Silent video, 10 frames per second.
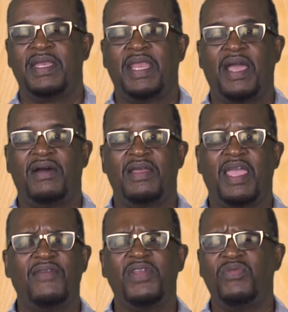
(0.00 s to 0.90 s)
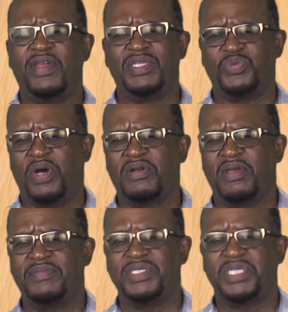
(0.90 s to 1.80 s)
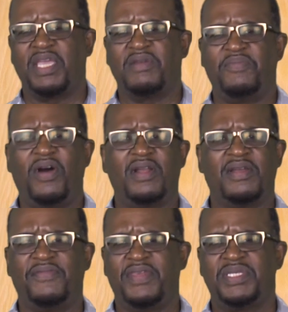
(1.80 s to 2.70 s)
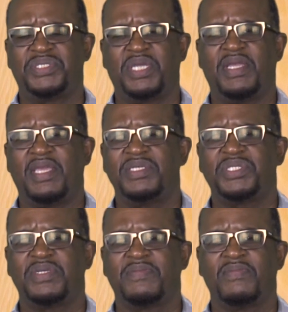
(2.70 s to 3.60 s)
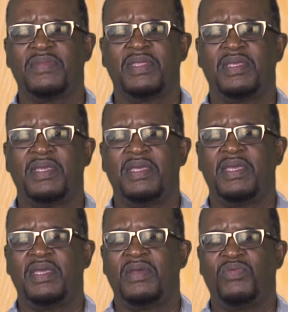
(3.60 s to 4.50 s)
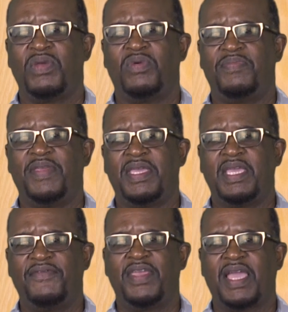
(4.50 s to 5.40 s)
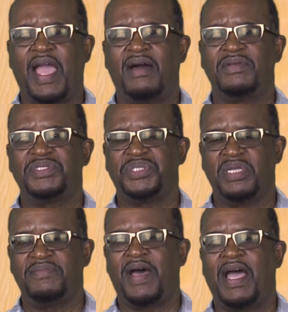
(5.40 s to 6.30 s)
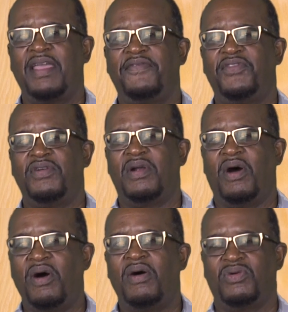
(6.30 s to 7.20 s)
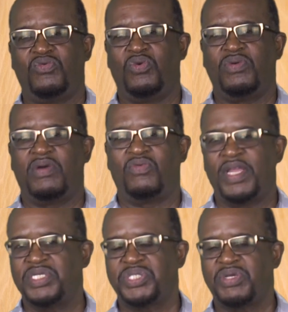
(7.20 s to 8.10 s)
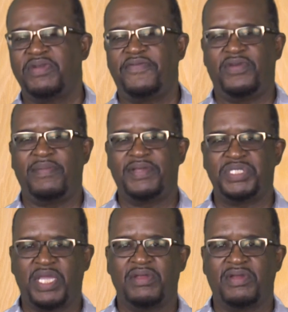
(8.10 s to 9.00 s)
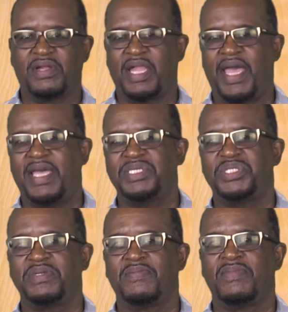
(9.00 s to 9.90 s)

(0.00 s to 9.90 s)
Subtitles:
Now, everyone is welcome to take a part of these studies. We will be giving out syllabi for all who register for a particular class.